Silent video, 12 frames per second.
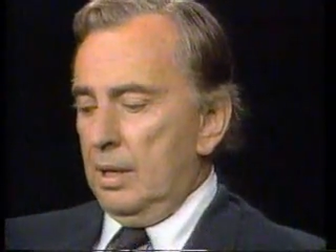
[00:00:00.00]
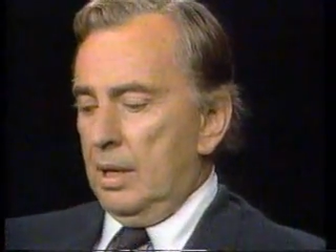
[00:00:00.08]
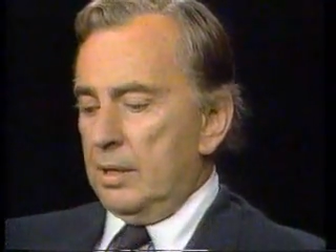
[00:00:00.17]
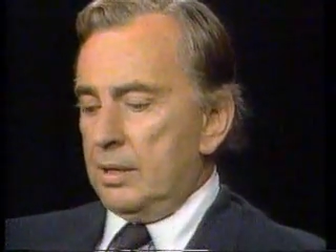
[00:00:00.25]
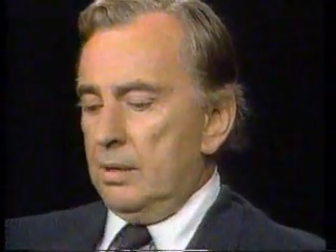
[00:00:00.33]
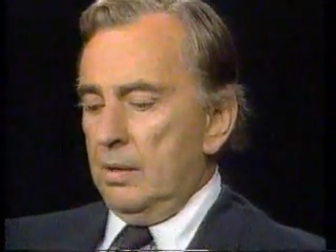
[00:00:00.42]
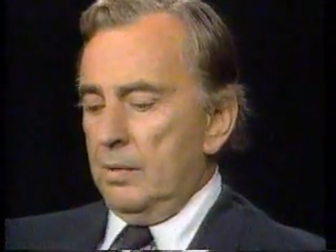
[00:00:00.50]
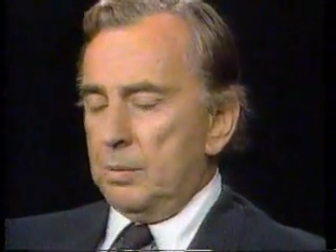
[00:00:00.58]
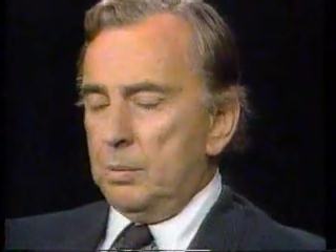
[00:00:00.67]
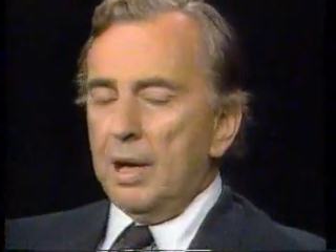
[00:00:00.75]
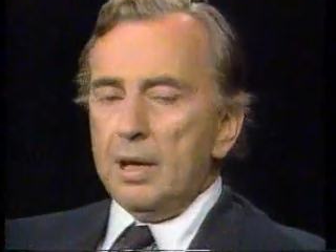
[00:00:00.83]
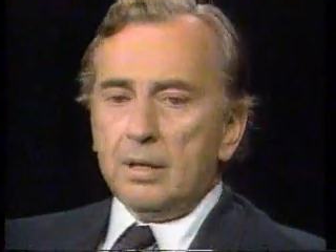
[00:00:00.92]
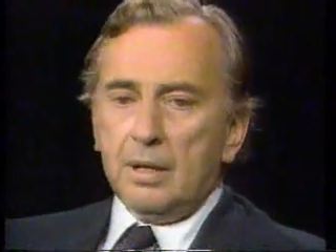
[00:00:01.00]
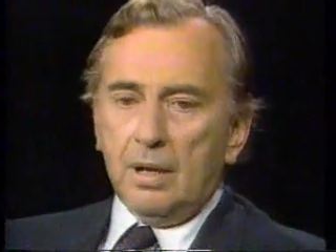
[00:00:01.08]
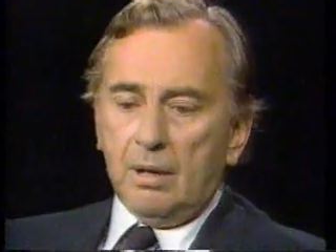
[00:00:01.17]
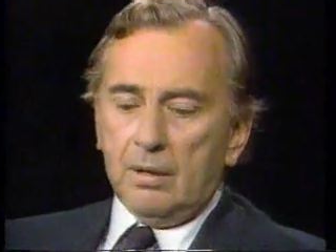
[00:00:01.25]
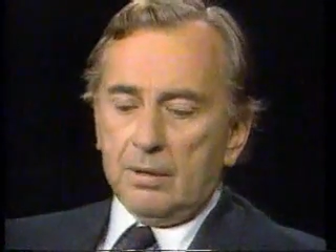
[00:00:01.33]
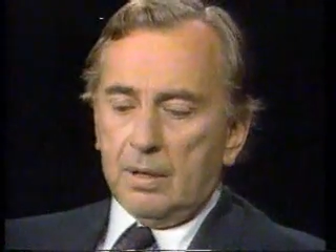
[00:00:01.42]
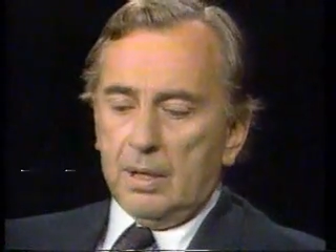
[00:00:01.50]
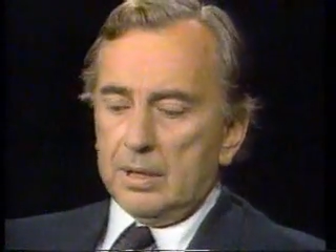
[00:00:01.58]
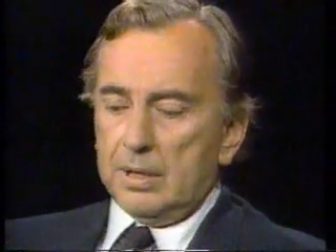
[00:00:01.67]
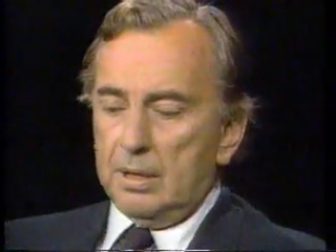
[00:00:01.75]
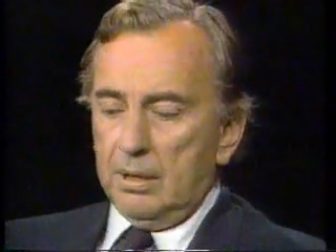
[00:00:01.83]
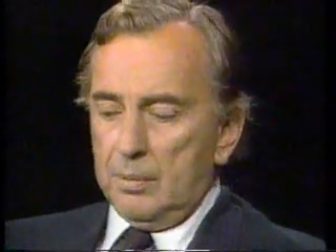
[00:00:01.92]
has a nervous breakdown, tries
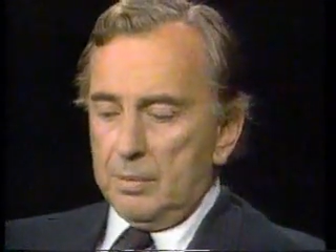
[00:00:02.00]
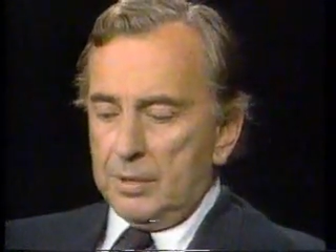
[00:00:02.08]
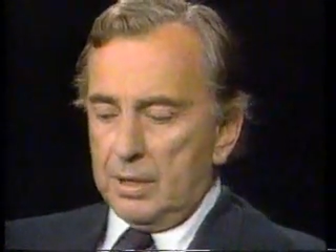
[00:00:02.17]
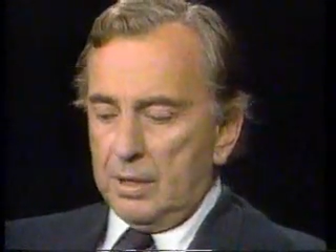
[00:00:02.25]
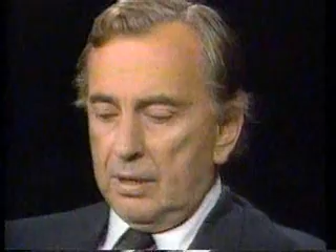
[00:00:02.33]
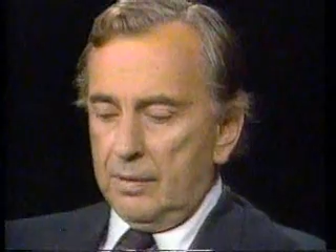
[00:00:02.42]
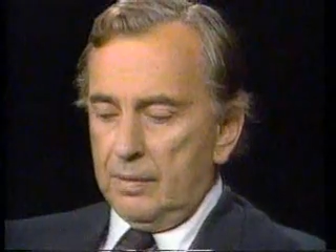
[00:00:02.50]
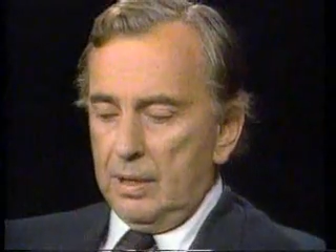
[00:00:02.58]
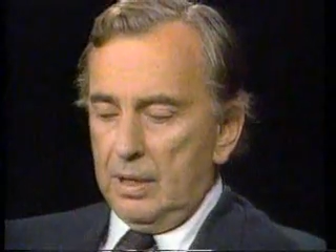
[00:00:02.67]
to kill himself.